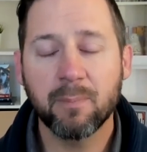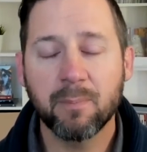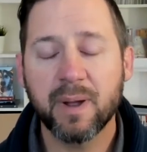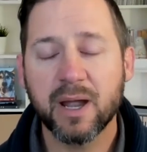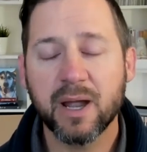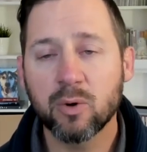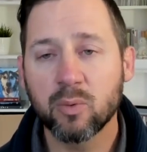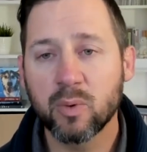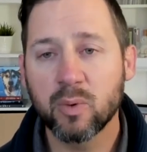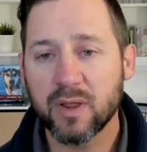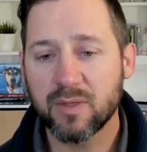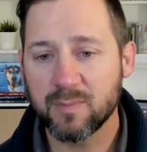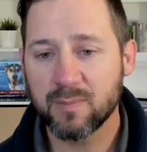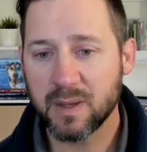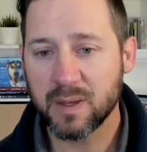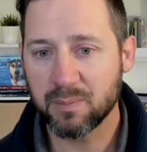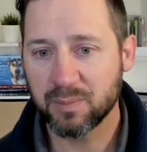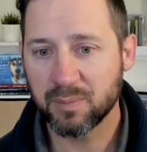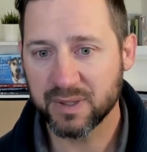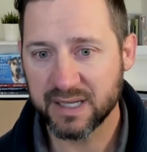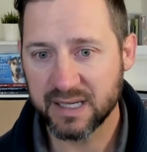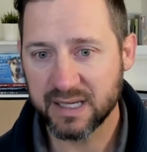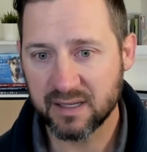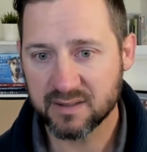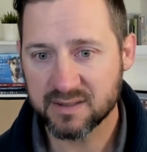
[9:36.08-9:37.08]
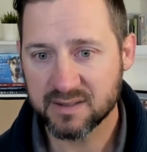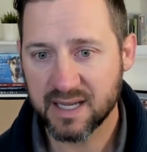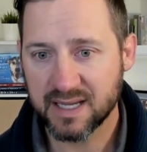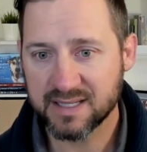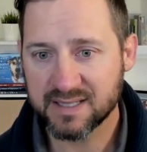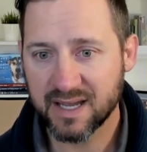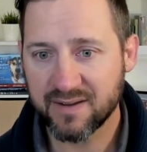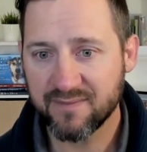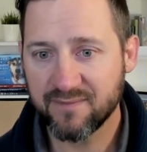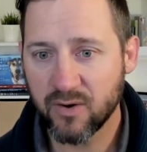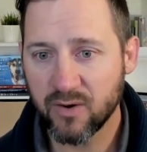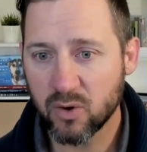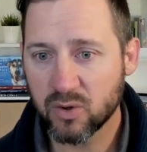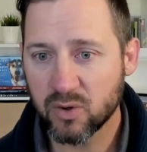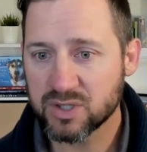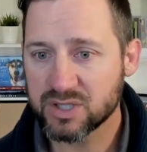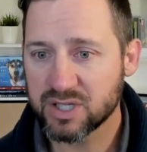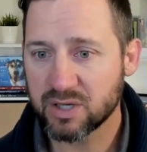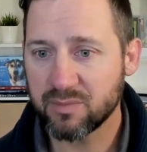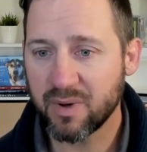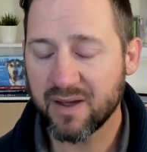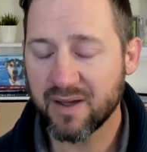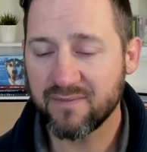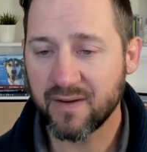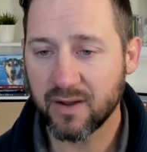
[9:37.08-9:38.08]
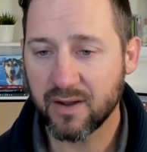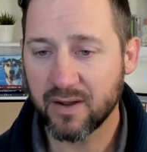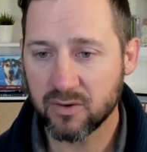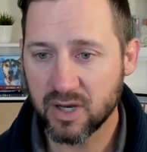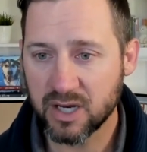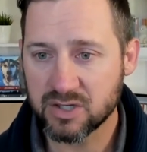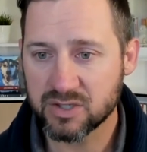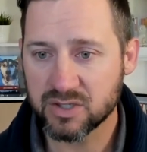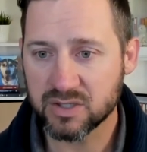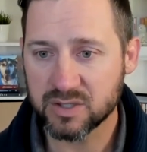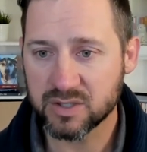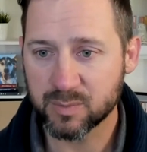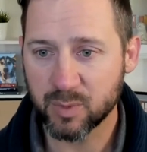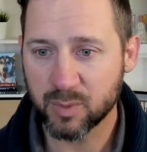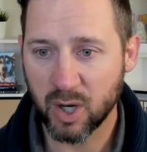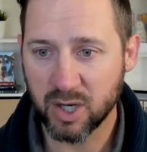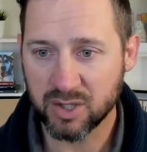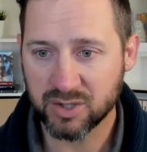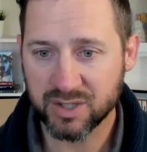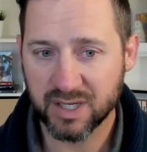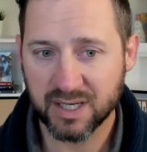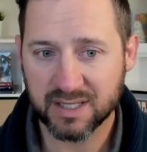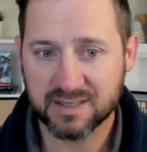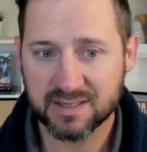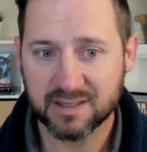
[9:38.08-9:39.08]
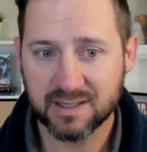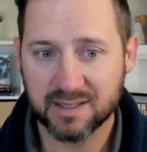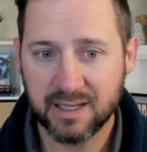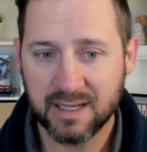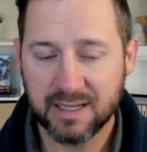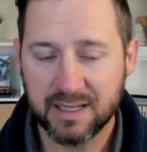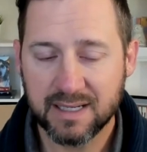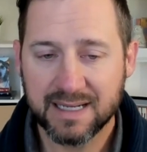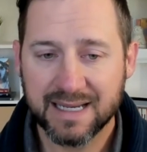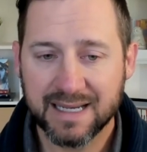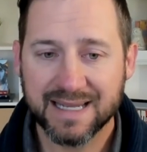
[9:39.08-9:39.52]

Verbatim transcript: Now bear with me, please, as I focus on my foundations projects.